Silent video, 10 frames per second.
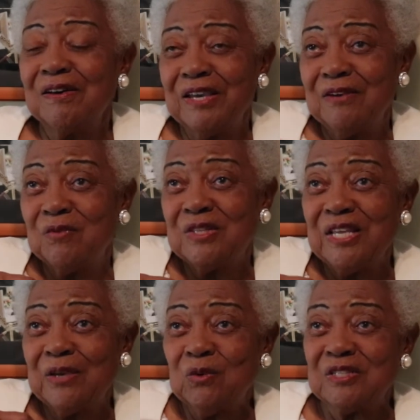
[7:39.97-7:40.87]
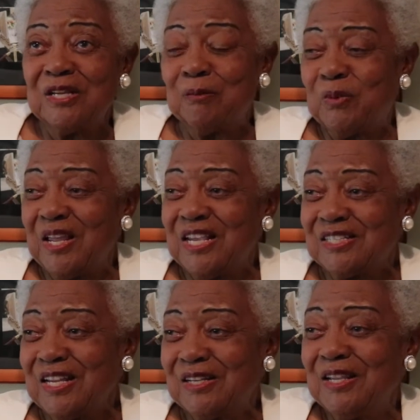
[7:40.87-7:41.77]
everything was in place,
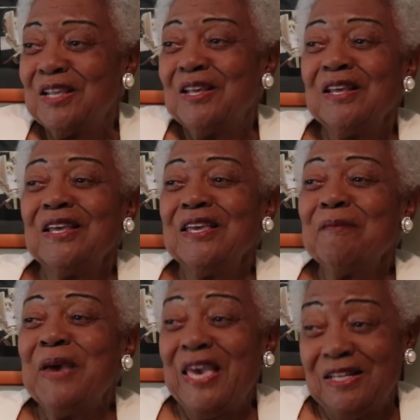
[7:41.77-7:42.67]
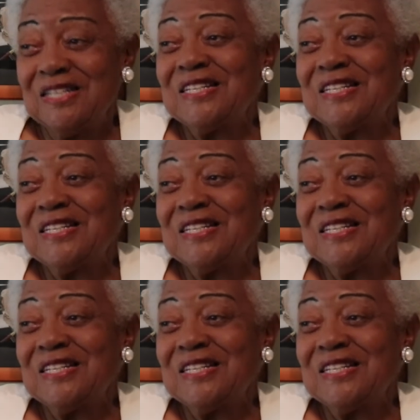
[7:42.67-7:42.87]
and ML,